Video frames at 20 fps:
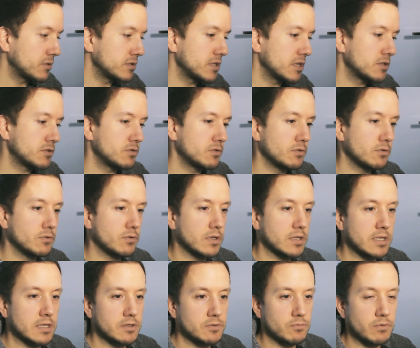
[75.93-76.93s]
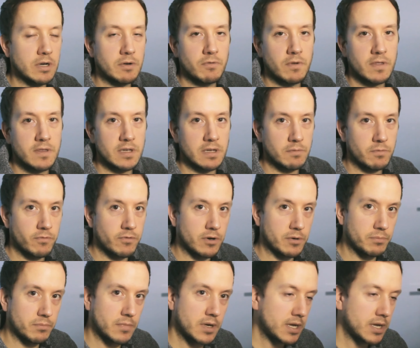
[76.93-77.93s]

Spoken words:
other studio you're gonna do everything from